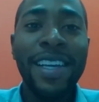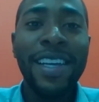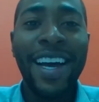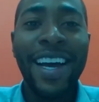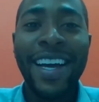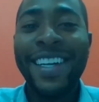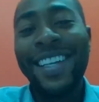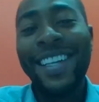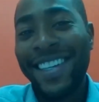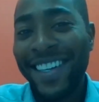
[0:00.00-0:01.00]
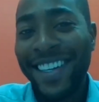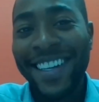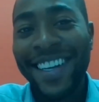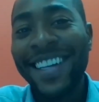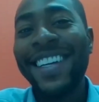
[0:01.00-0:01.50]
uh, nothing,
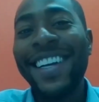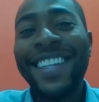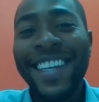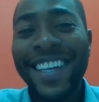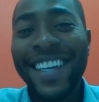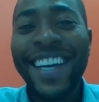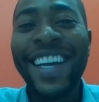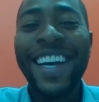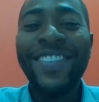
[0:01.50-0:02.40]
nothing. I think